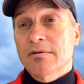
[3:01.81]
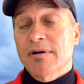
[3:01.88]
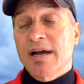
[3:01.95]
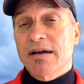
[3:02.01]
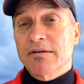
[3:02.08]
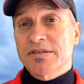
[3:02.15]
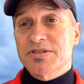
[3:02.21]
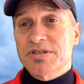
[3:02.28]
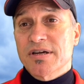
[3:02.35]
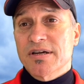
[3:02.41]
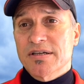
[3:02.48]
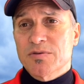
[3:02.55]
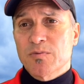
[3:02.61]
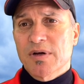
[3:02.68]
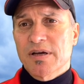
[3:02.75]
how to
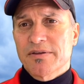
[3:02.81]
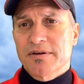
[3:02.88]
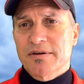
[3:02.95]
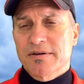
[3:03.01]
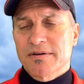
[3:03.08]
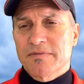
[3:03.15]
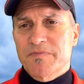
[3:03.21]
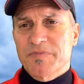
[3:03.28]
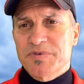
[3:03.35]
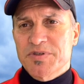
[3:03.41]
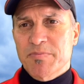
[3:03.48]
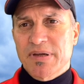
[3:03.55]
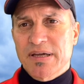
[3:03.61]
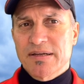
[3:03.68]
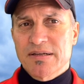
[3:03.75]
judge whether
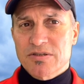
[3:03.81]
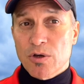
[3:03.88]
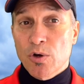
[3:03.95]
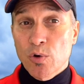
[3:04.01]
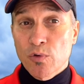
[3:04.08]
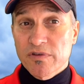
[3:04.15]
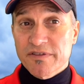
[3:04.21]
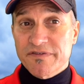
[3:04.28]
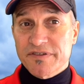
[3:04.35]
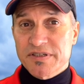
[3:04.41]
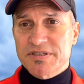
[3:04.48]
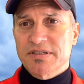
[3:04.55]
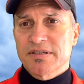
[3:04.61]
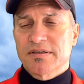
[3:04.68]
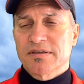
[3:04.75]
Japan is
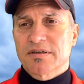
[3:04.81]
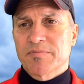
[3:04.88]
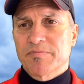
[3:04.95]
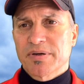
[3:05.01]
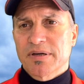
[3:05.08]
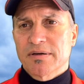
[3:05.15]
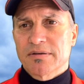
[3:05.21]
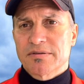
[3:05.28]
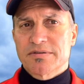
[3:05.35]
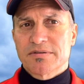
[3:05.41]
overfishing compared